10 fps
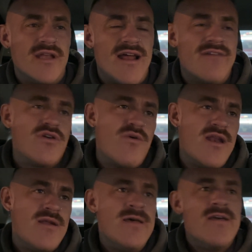I'll have to go in,
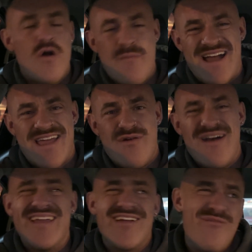come back out, and
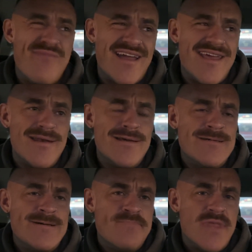then come back in
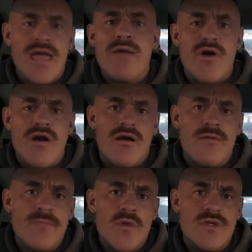to get a burger,
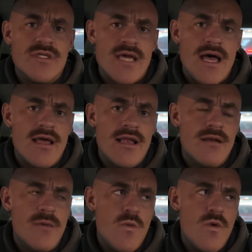which is a little
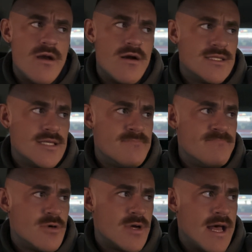bit weird, isn't it?
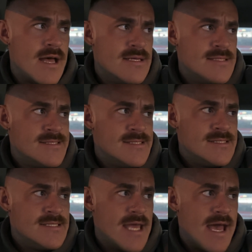But
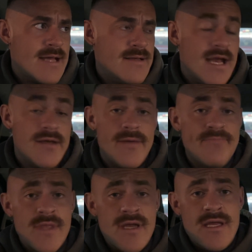yeah, anyway,
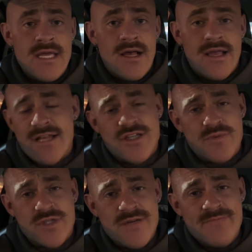we'll catch up
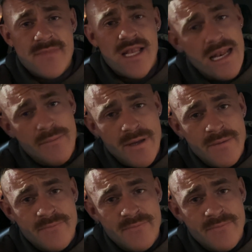with you in a little bit.